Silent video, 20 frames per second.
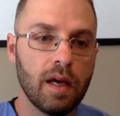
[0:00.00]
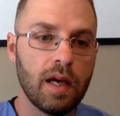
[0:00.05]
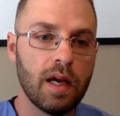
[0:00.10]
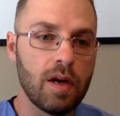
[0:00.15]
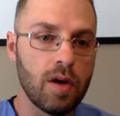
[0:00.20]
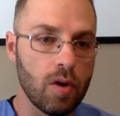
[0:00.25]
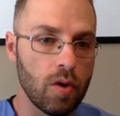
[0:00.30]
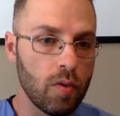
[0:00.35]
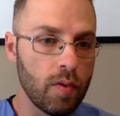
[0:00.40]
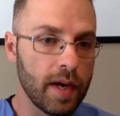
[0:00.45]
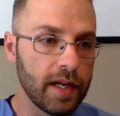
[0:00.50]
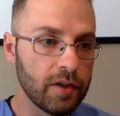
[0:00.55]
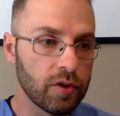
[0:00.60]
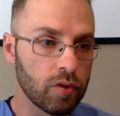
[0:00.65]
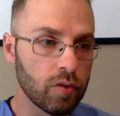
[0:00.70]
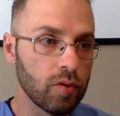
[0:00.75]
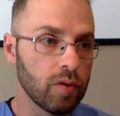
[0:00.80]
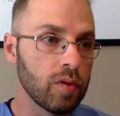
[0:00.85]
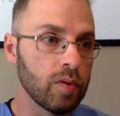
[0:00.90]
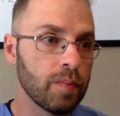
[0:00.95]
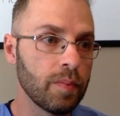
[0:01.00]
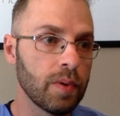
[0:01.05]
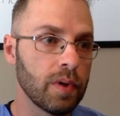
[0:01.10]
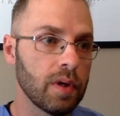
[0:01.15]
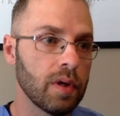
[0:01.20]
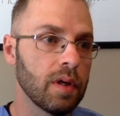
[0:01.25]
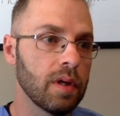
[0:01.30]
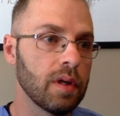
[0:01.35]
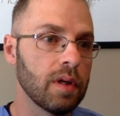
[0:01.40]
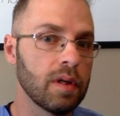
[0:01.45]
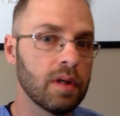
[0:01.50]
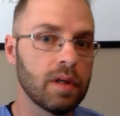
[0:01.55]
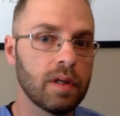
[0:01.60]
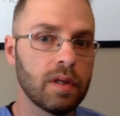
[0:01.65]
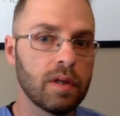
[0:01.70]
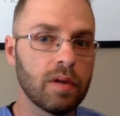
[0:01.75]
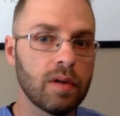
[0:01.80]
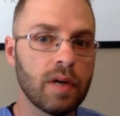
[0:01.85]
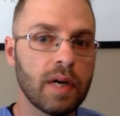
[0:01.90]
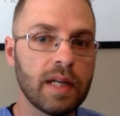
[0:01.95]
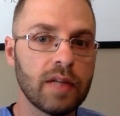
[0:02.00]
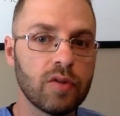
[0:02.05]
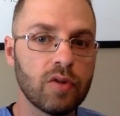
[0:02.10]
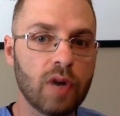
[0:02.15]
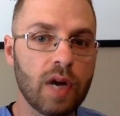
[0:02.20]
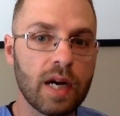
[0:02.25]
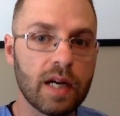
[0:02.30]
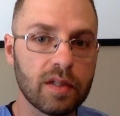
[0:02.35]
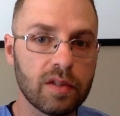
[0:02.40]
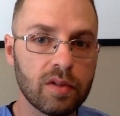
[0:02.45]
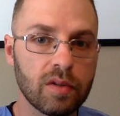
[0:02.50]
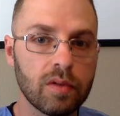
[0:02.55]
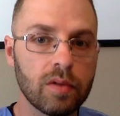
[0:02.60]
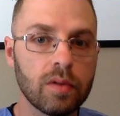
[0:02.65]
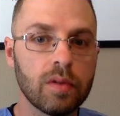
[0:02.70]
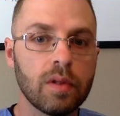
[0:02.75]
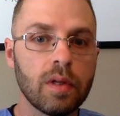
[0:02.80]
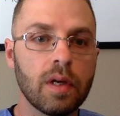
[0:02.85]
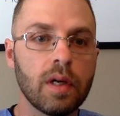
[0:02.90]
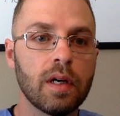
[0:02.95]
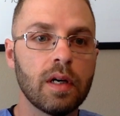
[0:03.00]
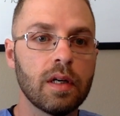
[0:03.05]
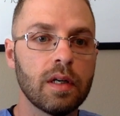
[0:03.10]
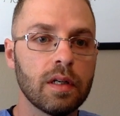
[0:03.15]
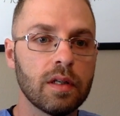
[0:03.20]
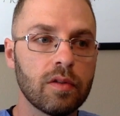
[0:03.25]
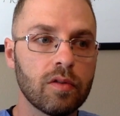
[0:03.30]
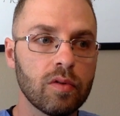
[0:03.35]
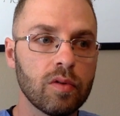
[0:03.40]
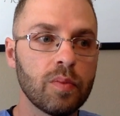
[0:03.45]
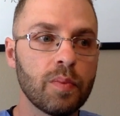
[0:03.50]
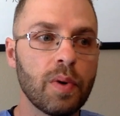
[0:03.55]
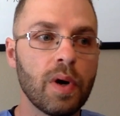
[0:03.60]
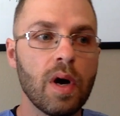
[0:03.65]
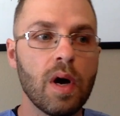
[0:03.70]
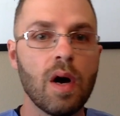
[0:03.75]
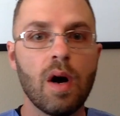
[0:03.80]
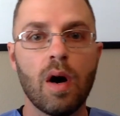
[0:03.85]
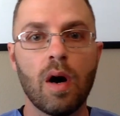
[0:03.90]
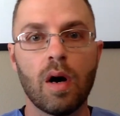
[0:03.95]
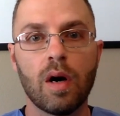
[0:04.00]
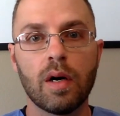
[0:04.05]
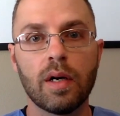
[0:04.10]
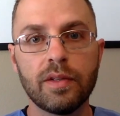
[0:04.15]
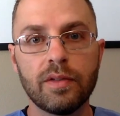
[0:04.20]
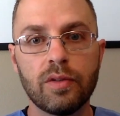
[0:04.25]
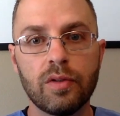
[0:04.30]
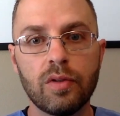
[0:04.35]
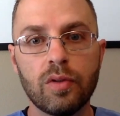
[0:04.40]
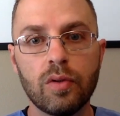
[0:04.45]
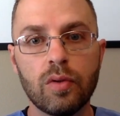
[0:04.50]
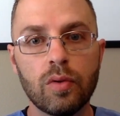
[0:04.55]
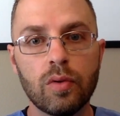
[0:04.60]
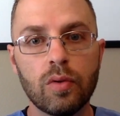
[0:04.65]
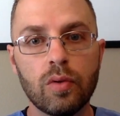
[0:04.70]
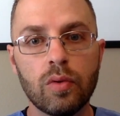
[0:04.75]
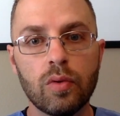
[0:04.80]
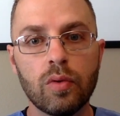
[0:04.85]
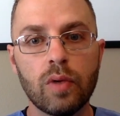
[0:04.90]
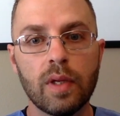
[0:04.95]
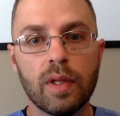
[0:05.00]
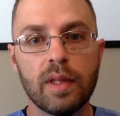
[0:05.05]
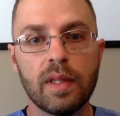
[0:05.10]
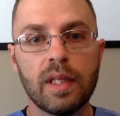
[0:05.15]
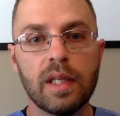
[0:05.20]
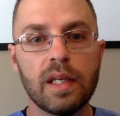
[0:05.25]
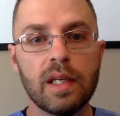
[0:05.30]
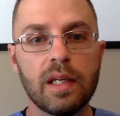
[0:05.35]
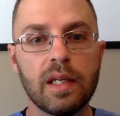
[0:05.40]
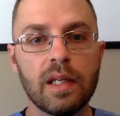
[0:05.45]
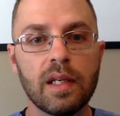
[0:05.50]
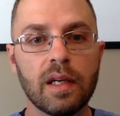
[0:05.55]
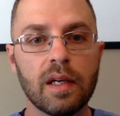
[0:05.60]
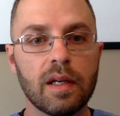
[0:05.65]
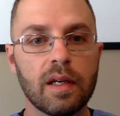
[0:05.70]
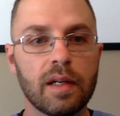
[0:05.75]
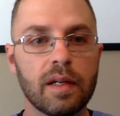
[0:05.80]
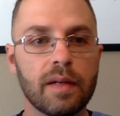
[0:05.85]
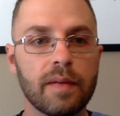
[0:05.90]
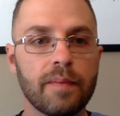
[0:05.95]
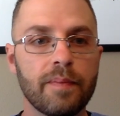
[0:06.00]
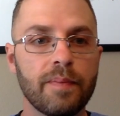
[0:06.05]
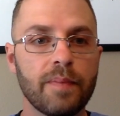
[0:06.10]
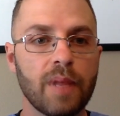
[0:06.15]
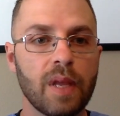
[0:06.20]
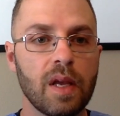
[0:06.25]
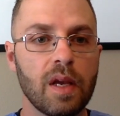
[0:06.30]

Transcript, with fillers: an O H group uh, or hydroxyl uh, group onto the um,